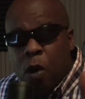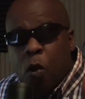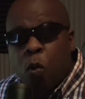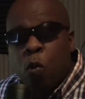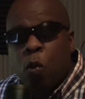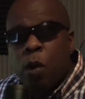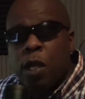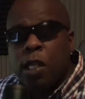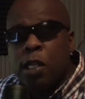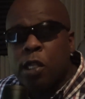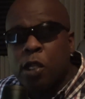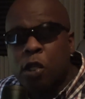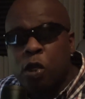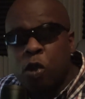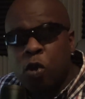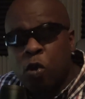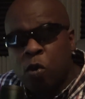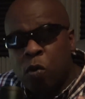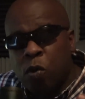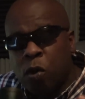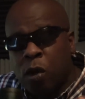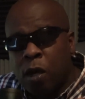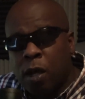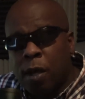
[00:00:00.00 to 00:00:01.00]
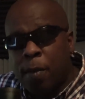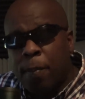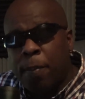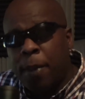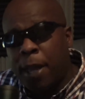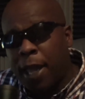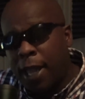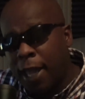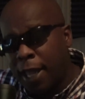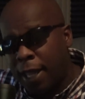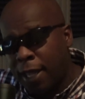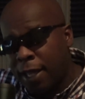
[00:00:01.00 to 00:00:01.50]
When you
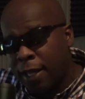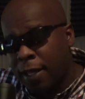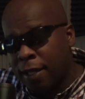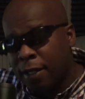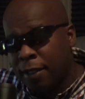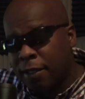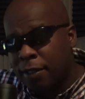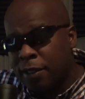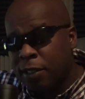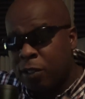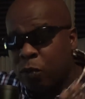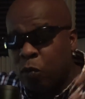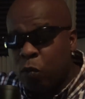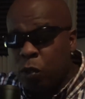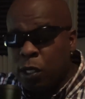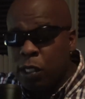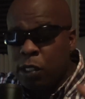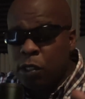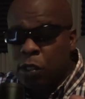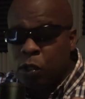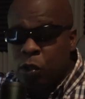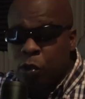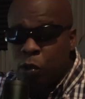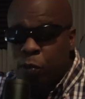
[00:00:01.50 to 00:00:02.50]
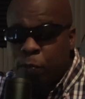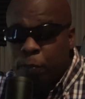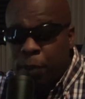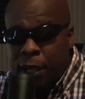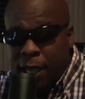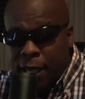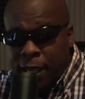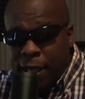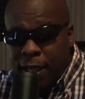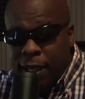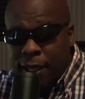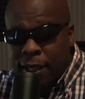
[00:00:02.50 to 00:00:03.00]
pass. When you
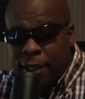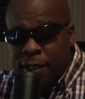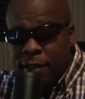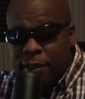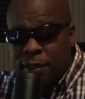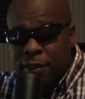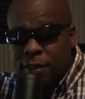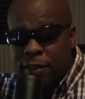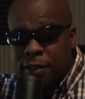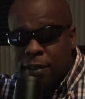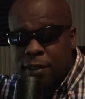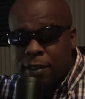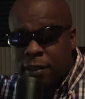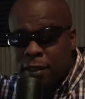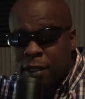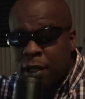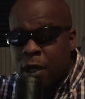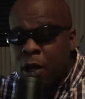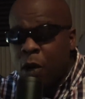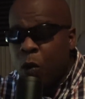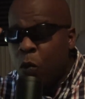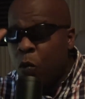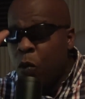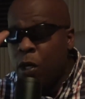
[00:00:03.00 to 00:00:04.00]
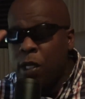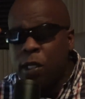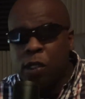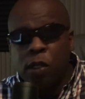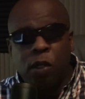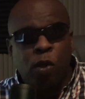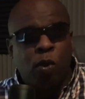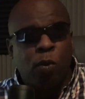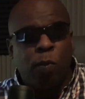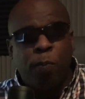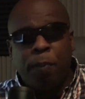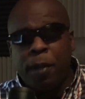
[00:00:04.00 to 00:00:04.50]
pass. When
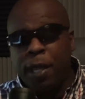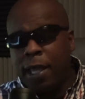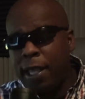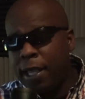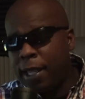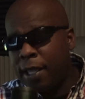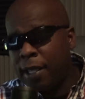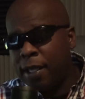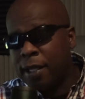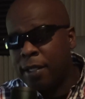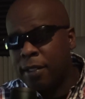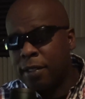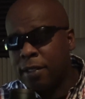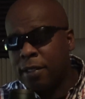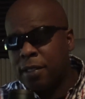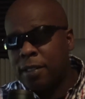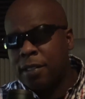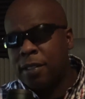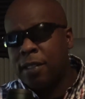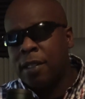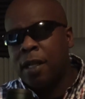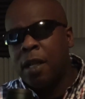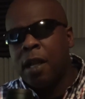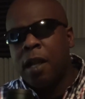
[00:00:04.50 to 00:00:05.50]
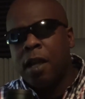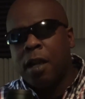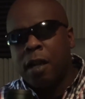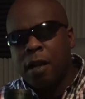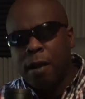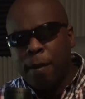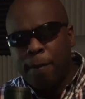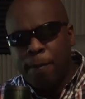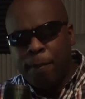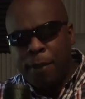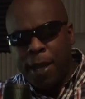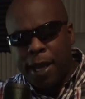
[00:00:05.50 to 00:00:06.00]
you pass.
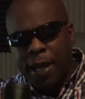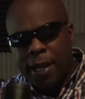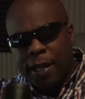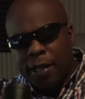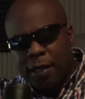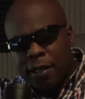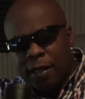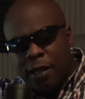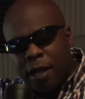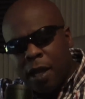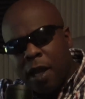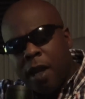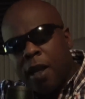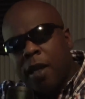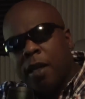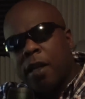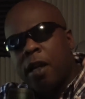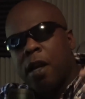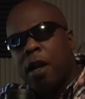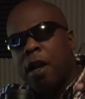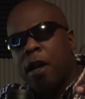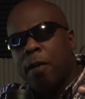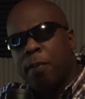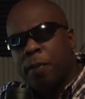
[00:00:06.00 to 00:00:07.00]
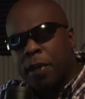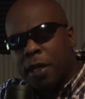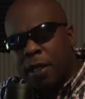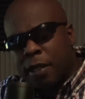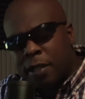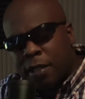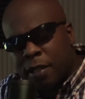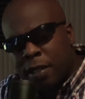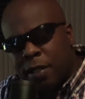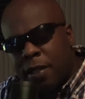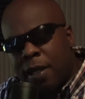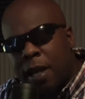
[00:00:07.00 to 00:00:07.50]
Come back and
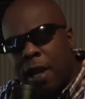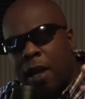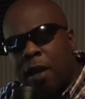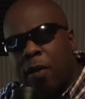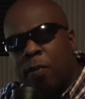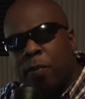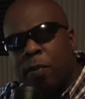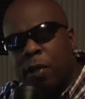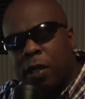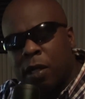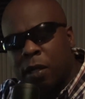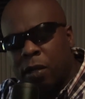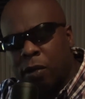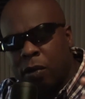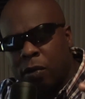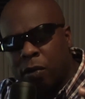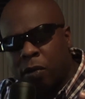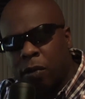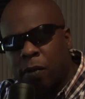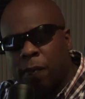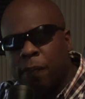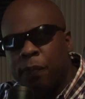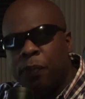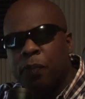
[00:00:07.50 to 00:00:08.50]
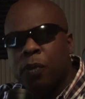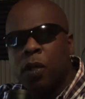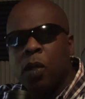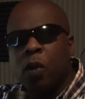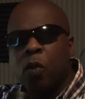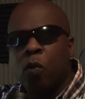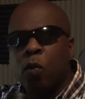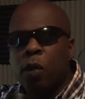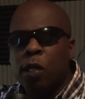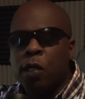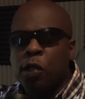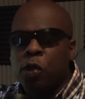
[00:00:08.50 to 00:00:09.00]
comment down below
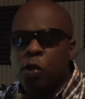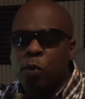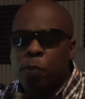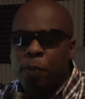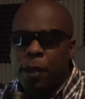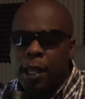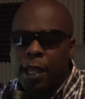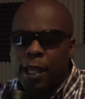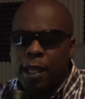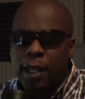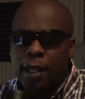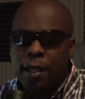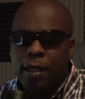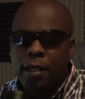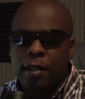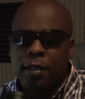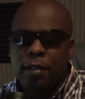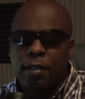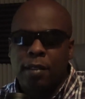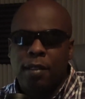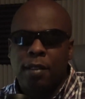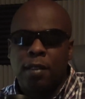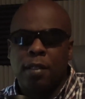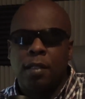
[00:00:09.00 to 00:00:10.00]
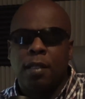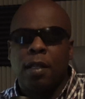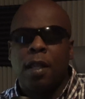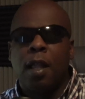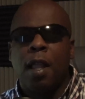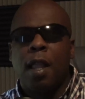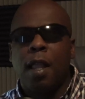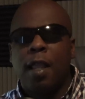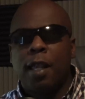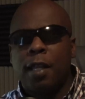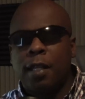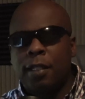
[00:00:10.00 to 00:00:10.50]
when you pass.
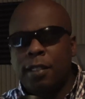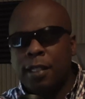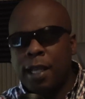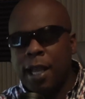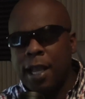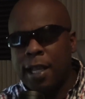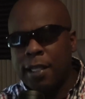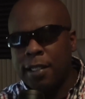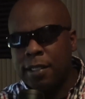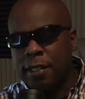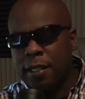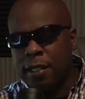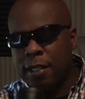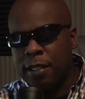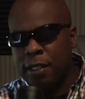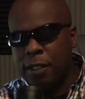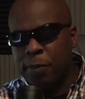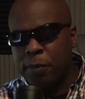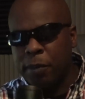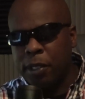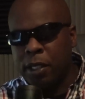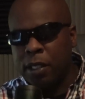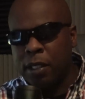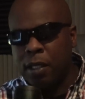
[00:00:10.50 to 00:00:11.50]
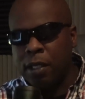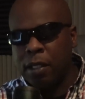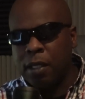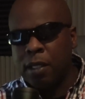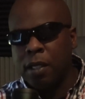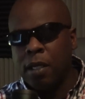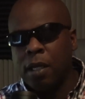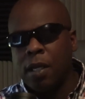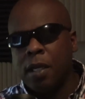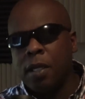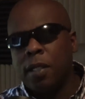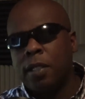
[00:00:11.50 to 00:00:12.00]
It is I says me,
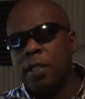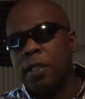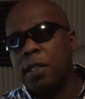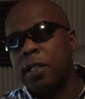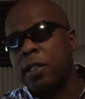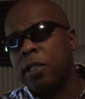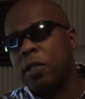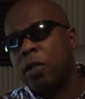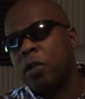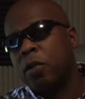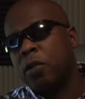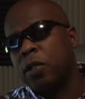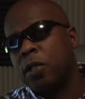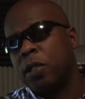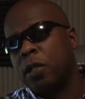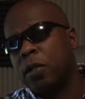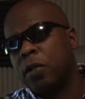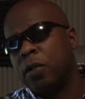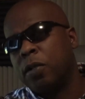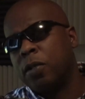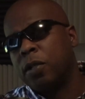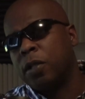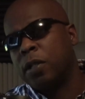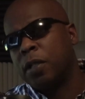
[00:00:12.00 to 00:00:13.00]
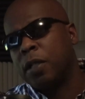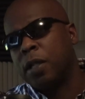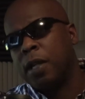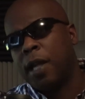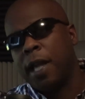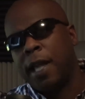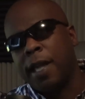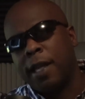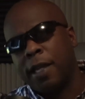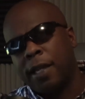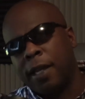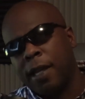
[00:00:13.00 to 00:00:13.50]
Cisco Soldier,
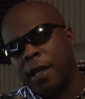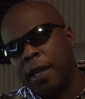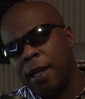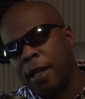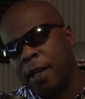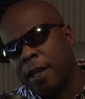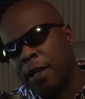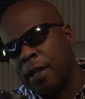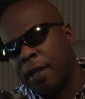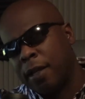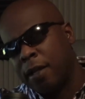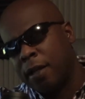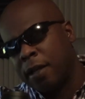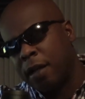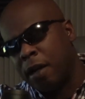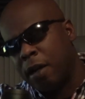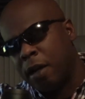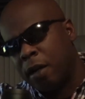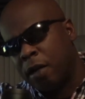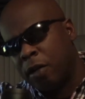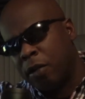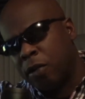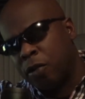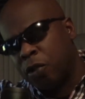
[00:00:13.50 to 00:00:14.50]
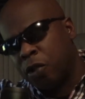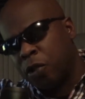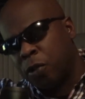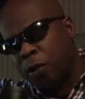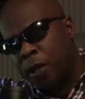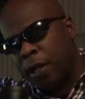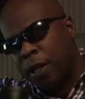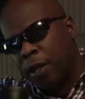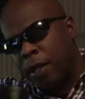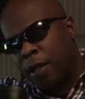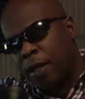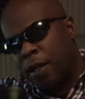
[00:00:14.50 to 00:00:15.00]
aka Uncle Tre.